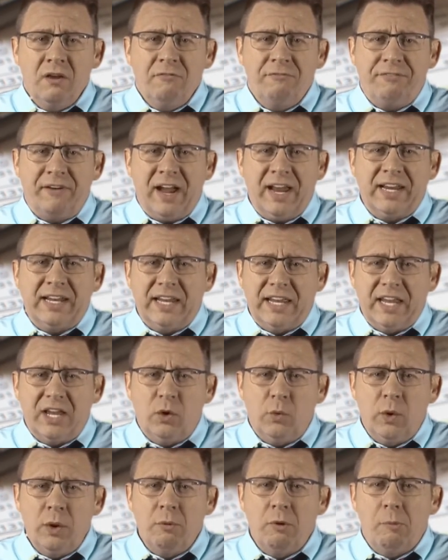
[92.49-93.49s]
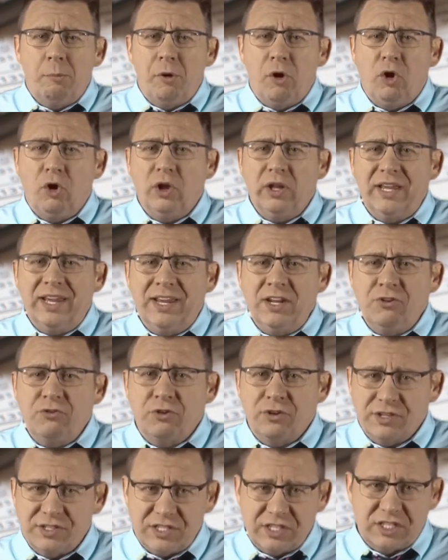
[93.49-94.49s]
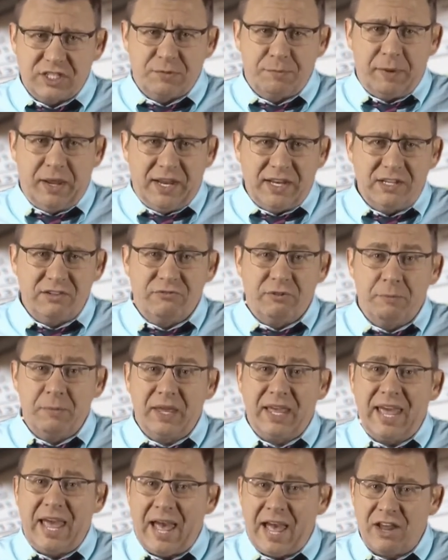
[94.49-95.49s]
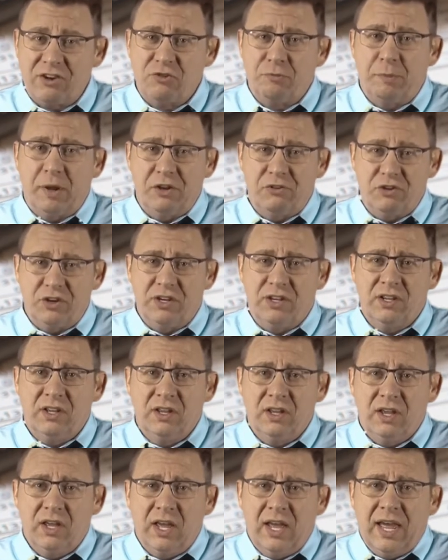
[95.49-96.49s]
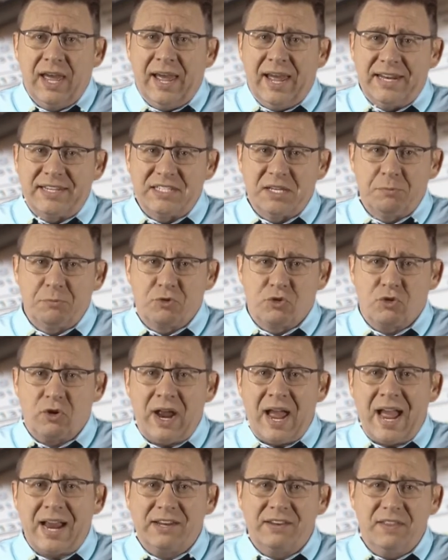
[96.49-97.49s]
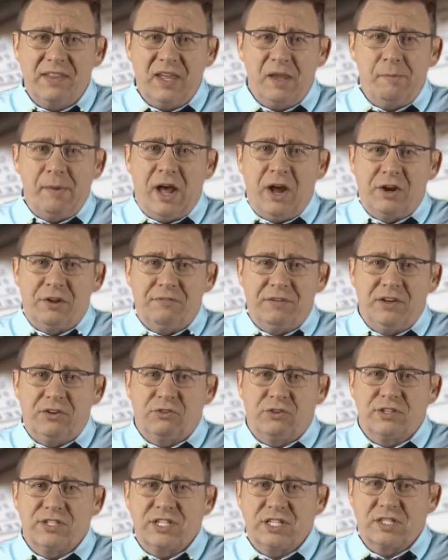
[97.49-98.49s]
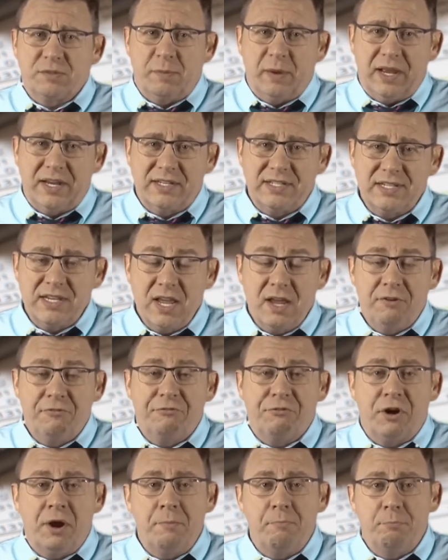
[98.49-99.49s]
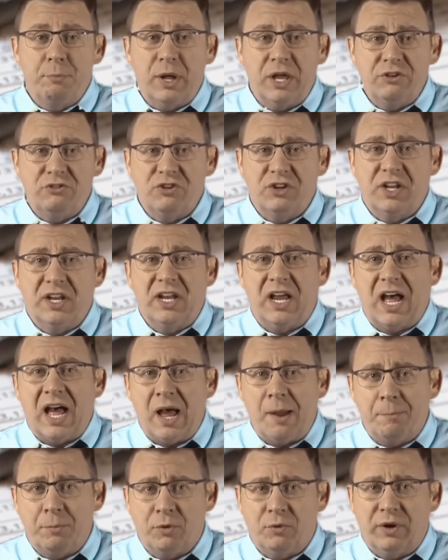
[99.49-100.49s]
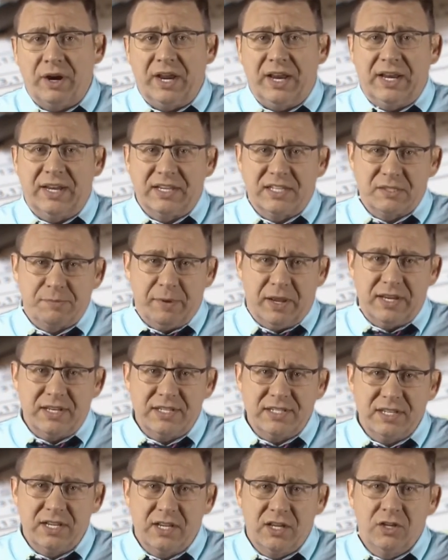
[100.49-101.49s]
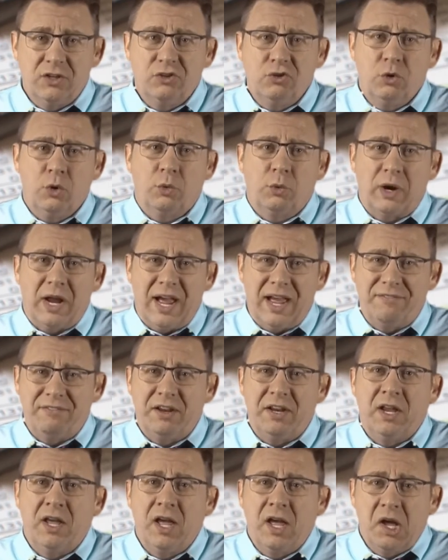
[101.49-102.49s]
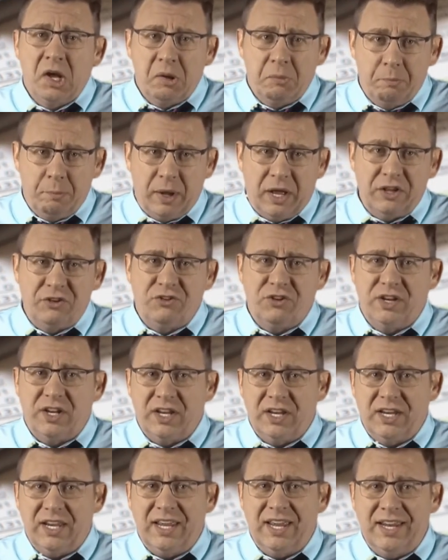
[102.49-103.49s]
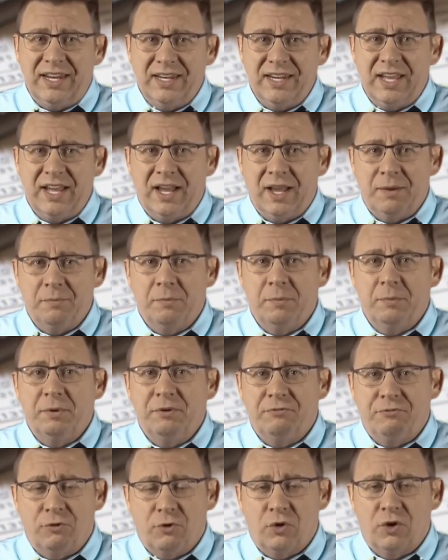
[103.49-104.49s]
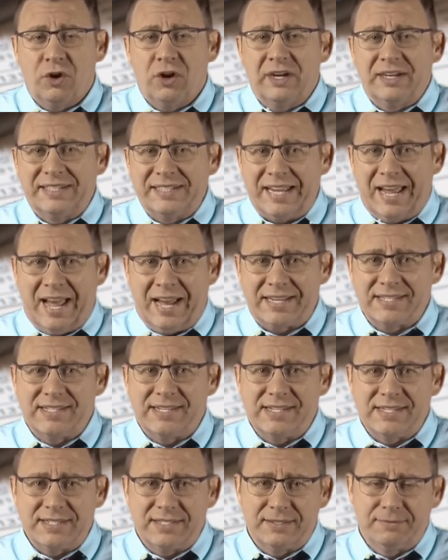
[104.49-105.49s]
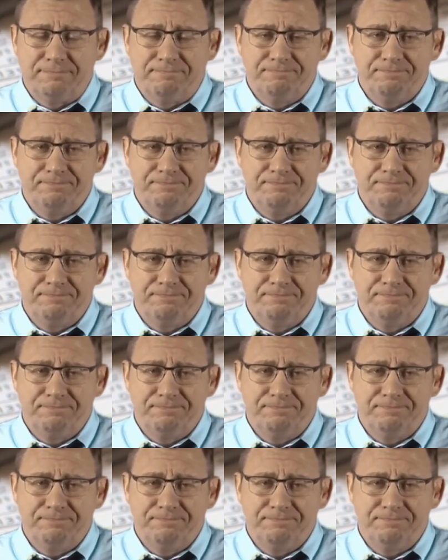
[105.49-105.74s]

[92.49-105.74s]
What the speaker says: Finally, we will pull interest expense from the cash budget and subtract the amount of interest expense from budgeted operating expense to arrive at budgeted income before taxes.